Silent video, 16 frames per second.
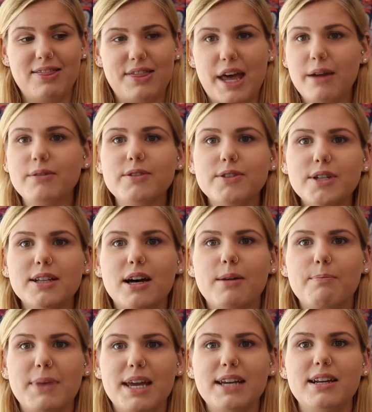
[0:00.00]
That
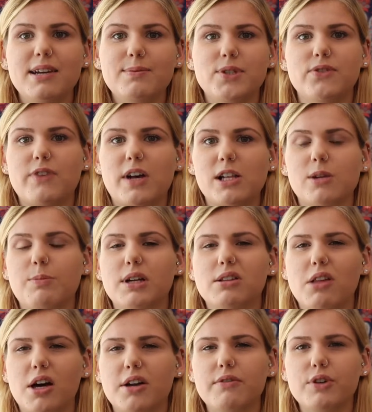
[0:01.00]
made him develop a
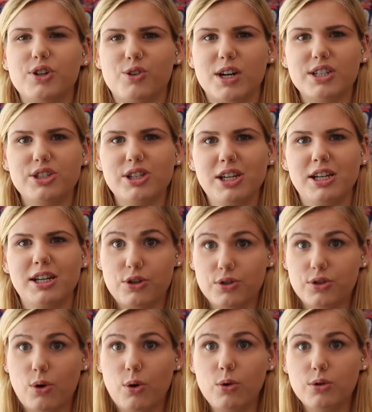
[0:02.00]
lot of aggression.
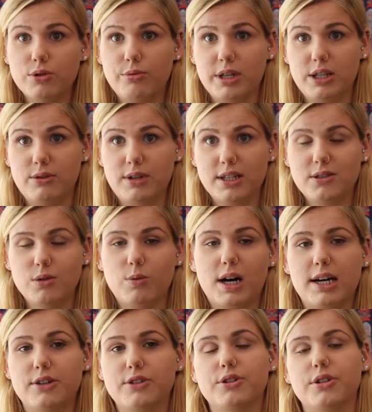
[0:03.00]
You're told when you get to
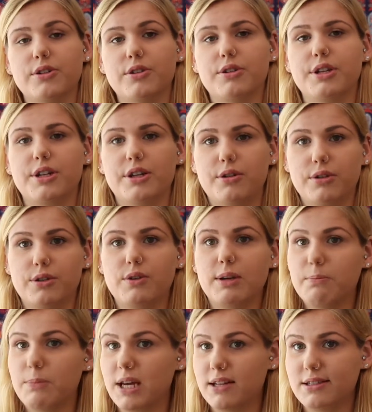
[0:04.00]
Wild Earth, you
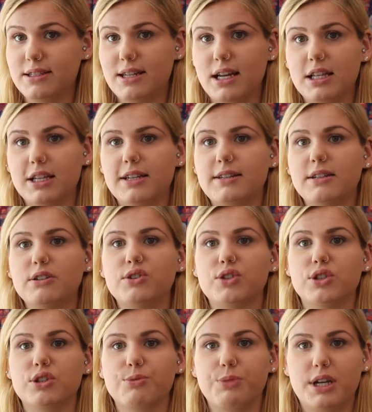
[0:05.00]
can pet Stella and
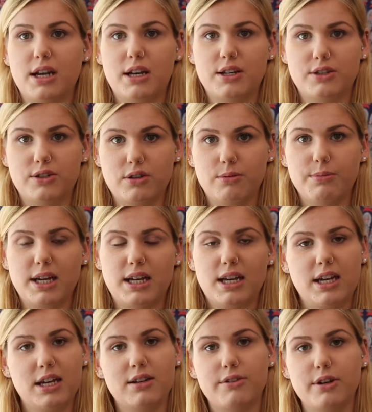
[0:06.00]
Dillinger, but don't pet
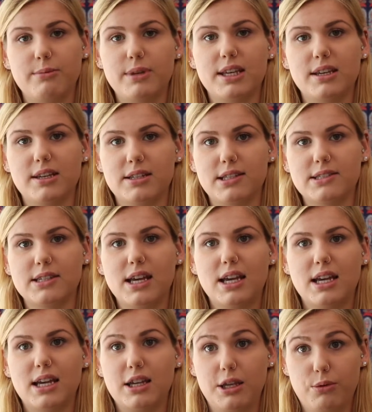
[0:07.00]
Henry because
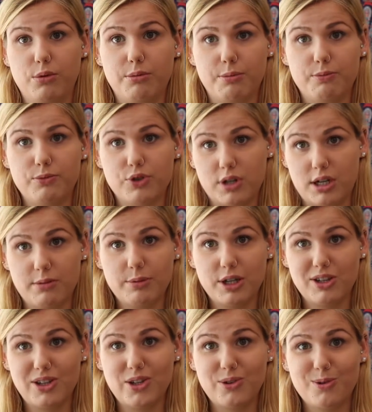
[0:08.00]
he will try to
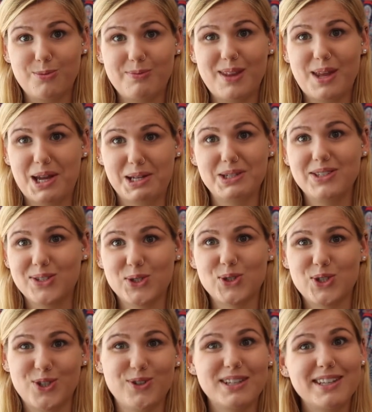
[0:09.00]
bite you. And it's
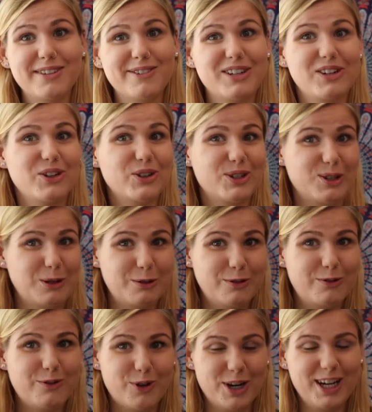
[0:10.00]
true, he will
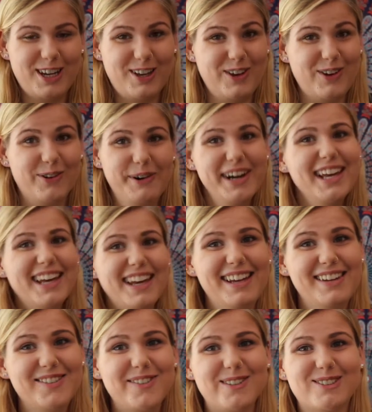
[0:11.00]
go for you
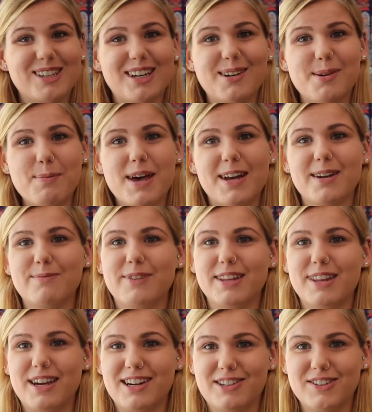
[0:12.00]
if you try to pet him
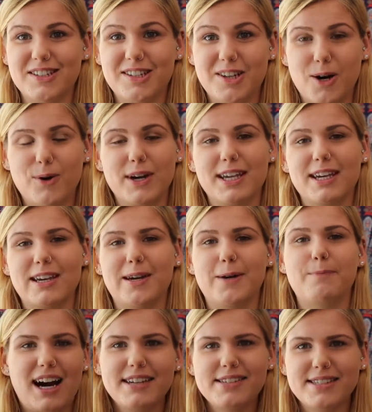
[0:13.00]
without knowing
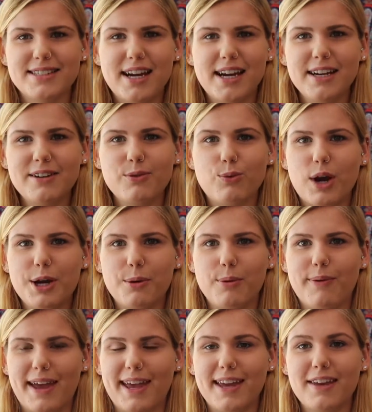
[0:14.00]
him. I decided right
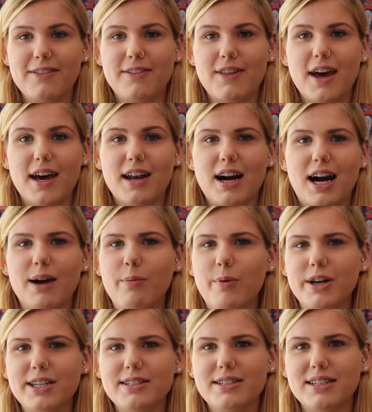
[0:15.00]
away that I
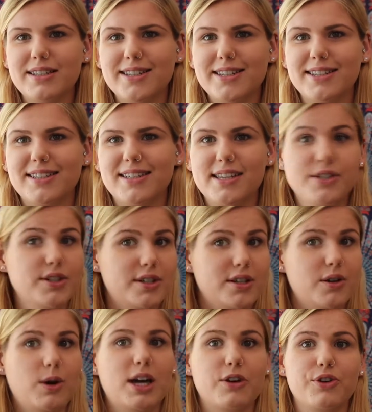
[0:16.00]
wanted to get to
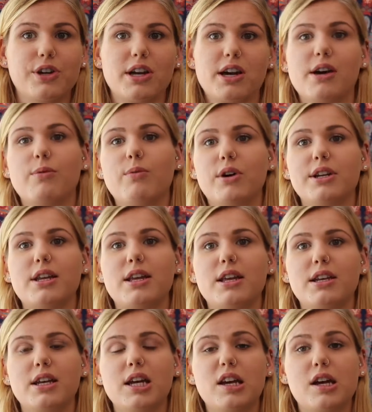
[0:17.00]
know Henry. I
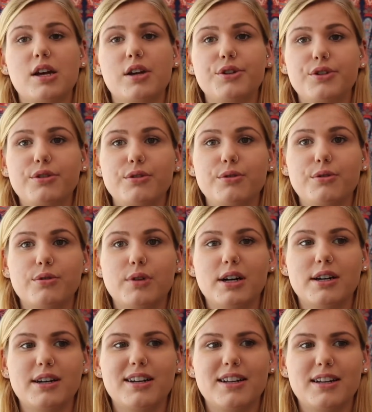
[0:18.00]
wanted
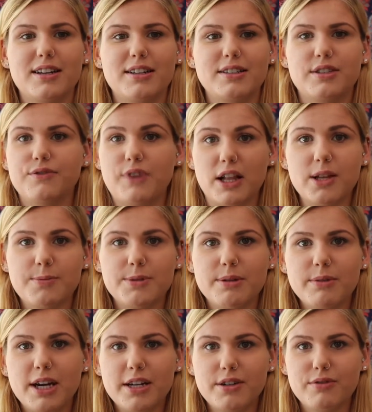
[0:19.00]
to develop
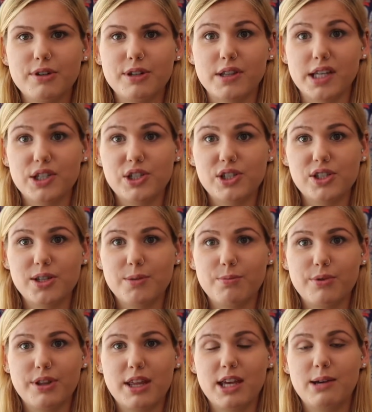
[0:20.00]
some kind of
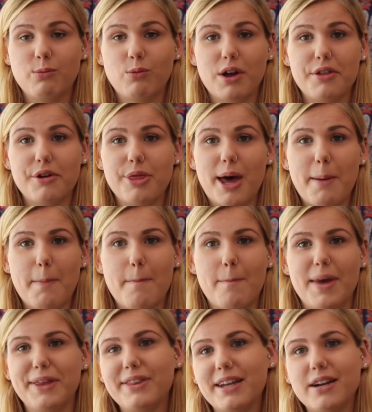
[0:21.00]
relationship with him, whether that
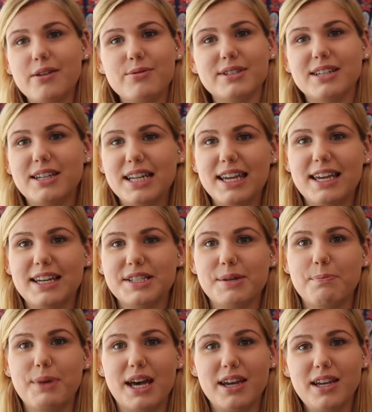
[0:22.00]
meant that I was gonna get
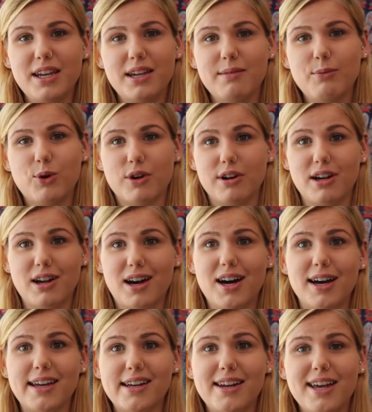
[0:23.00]
to pet him or
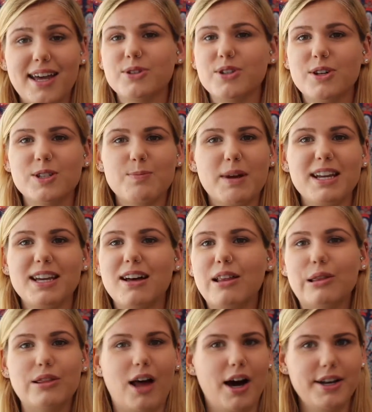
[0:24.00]
not. I started spending
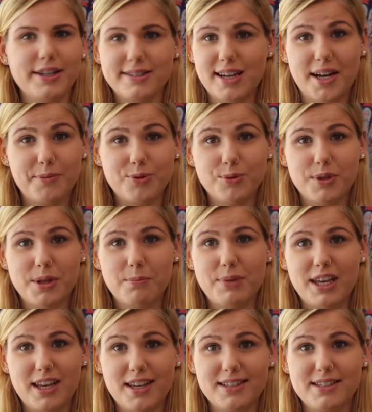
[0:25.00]
a lot of times with the
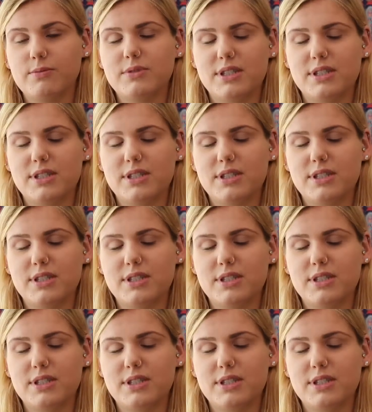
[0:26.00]
pigs.